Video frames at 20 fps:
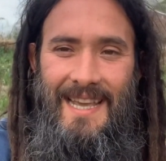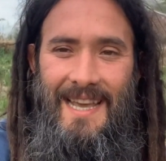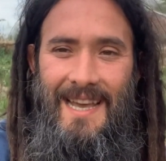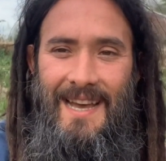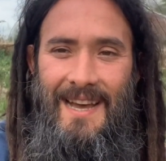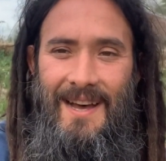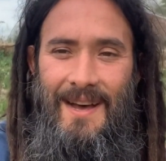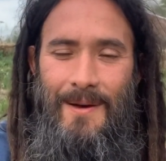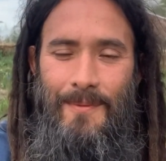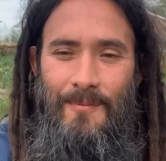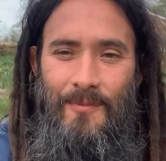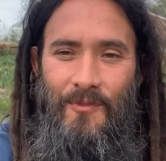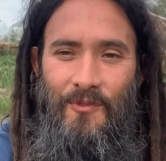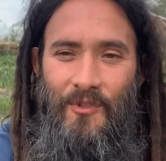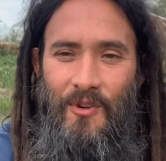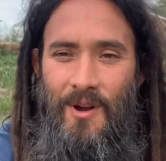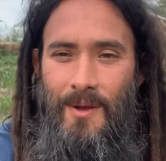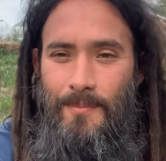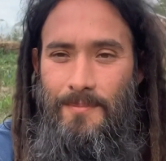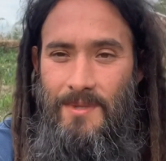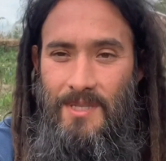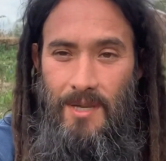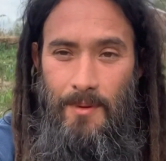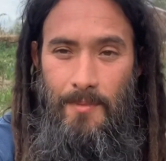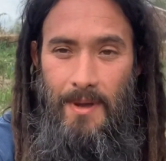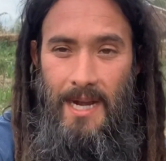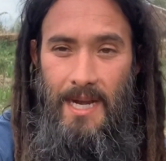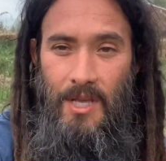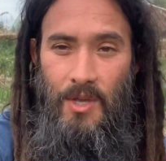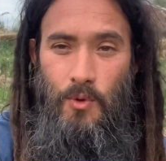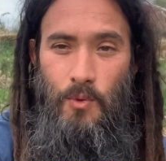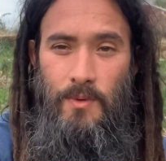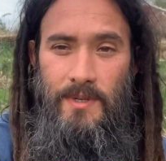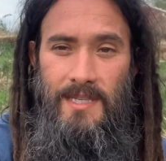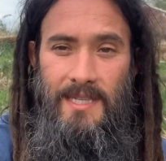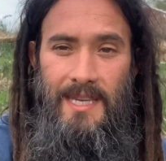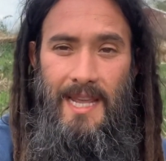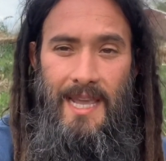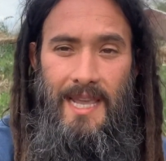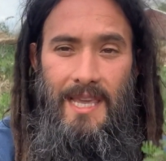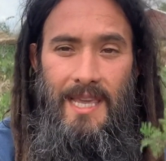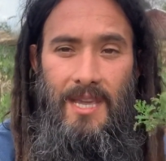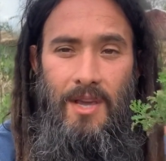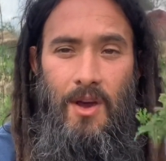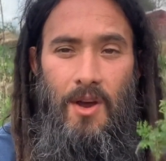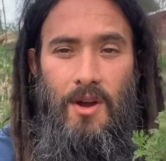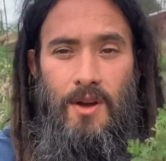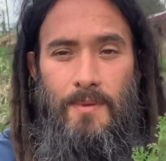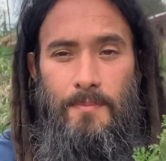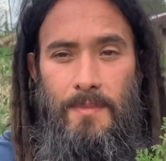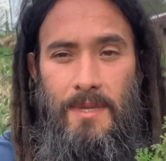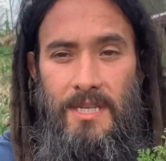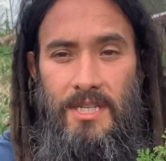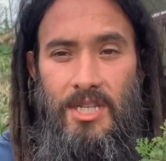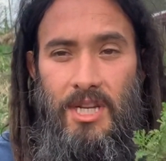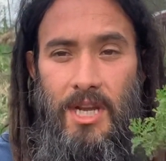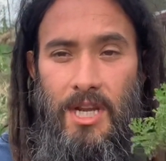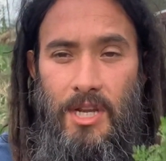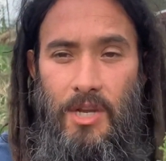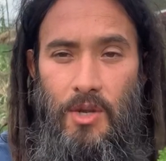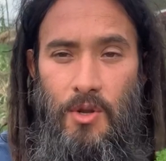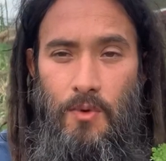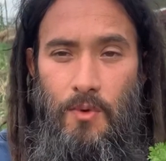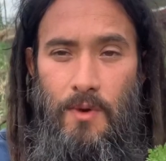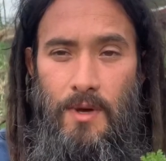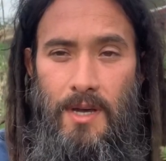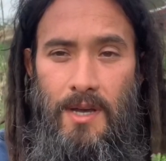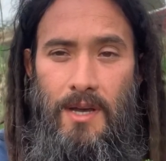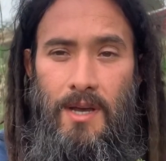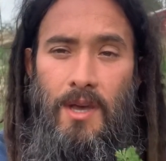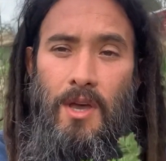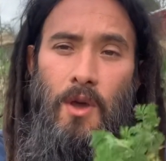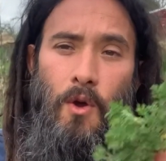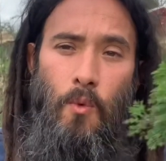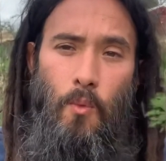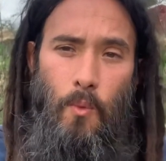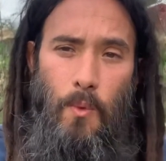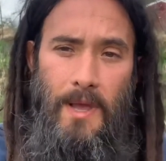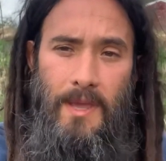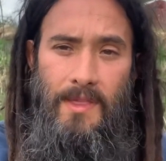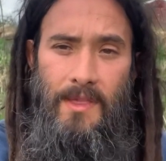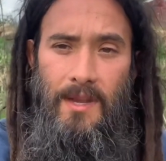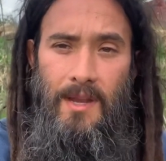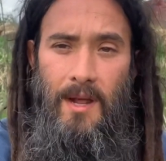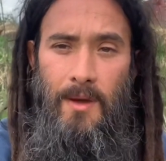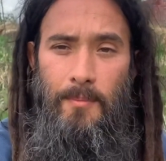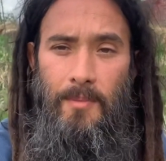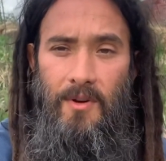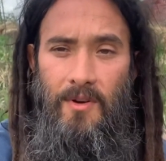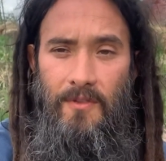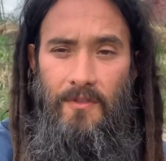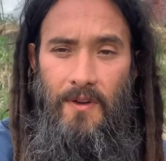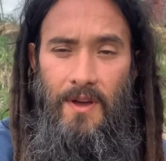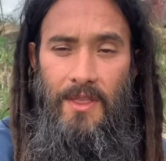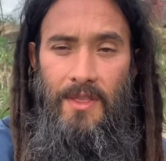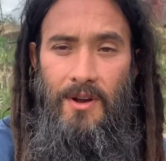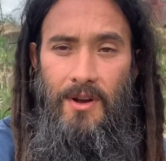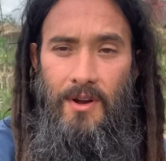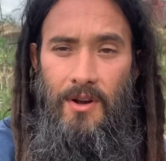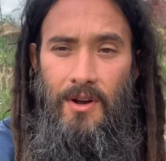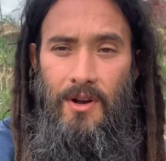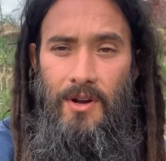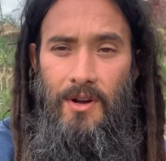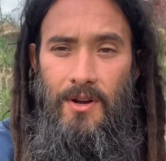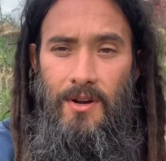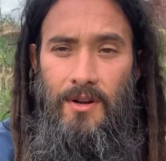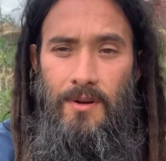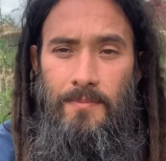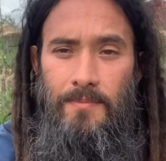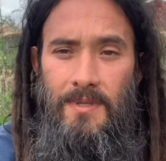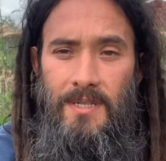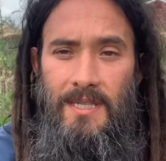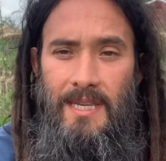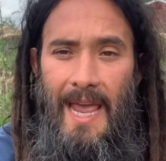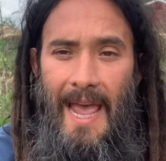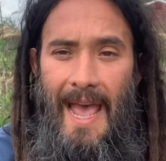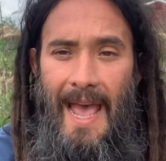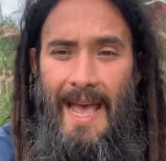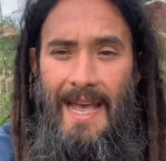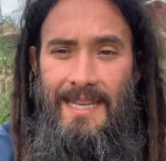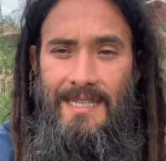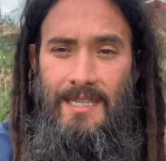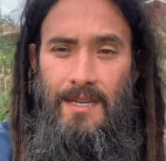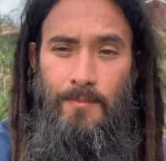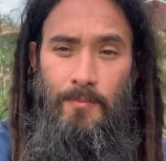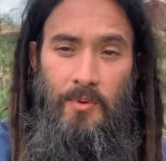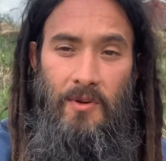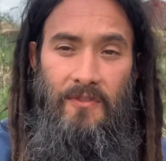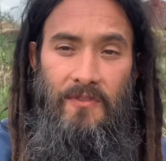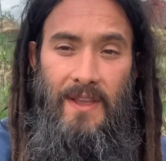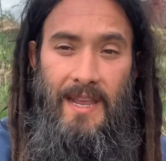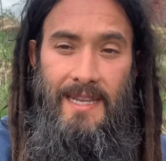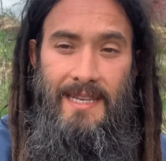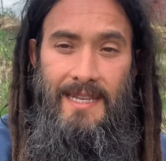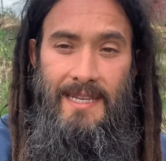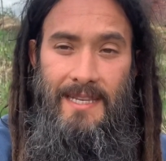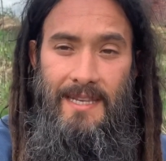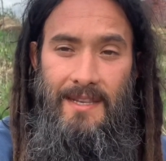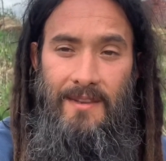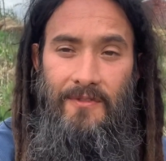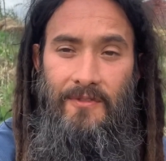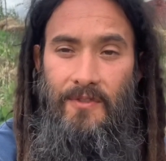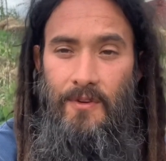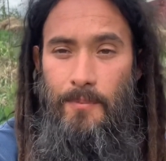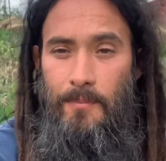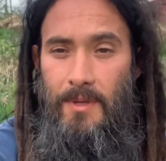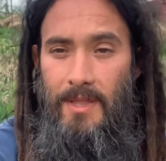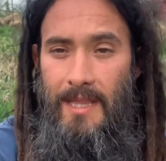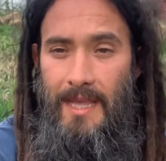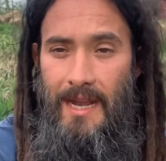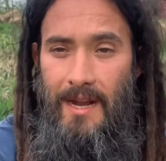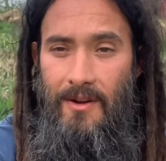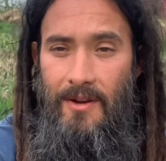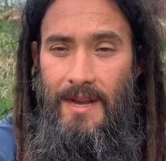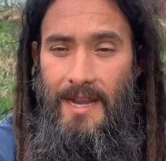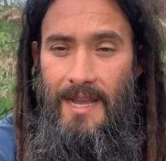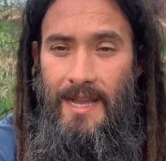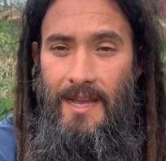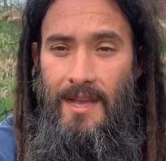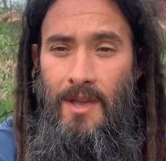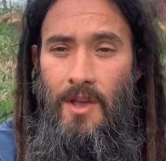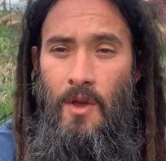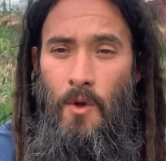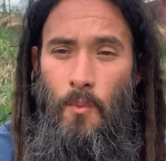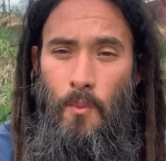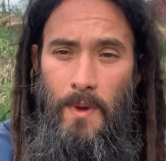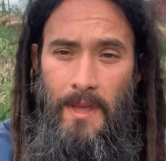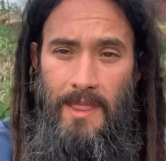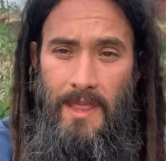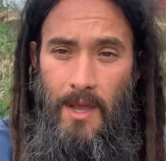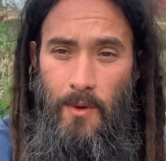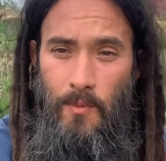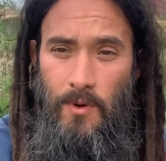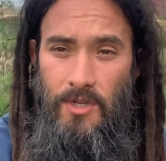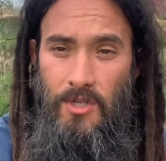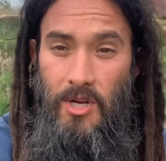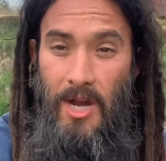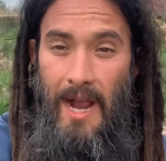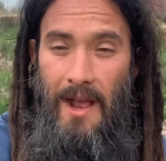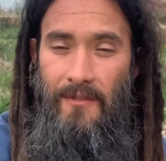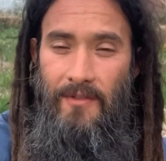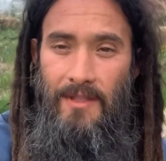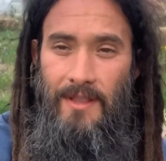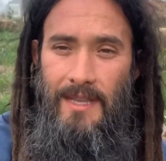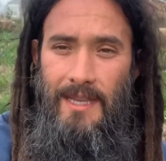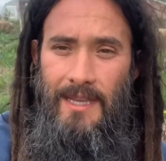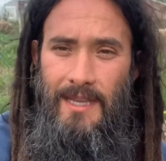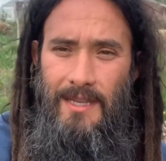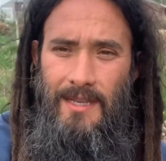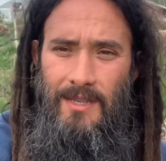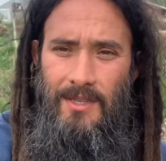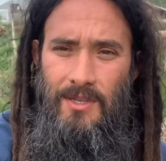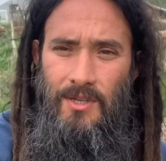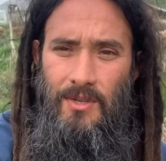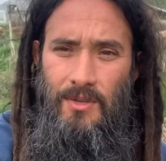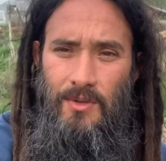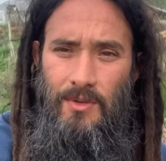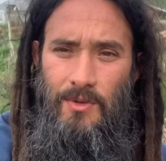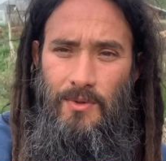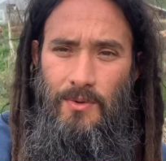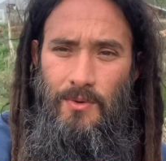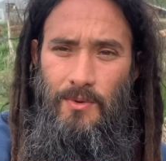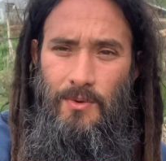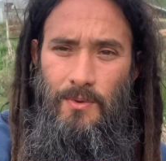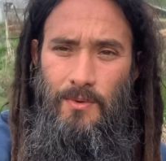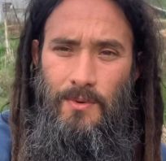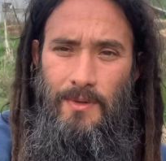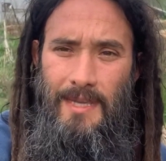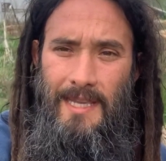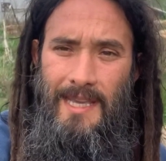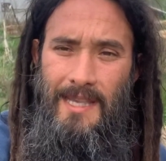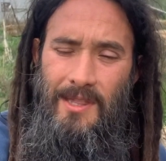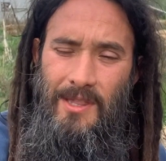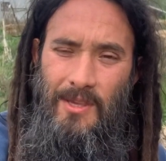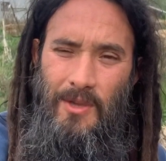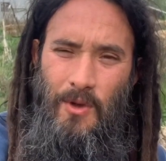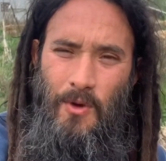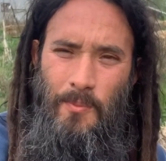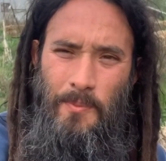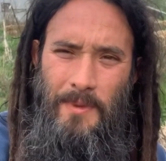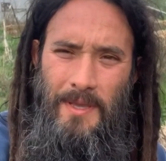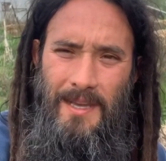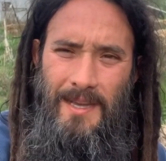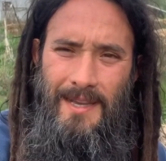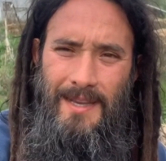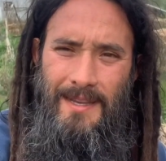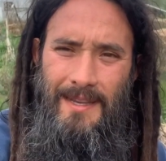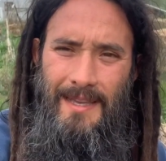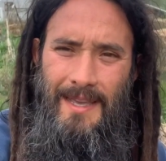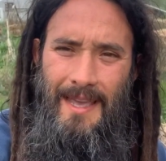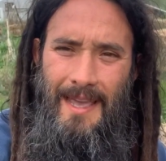um, from somebody who is taking Artemisia annua with a number of other herbs as a preventative for malaria when they were traveling to Ethiopia.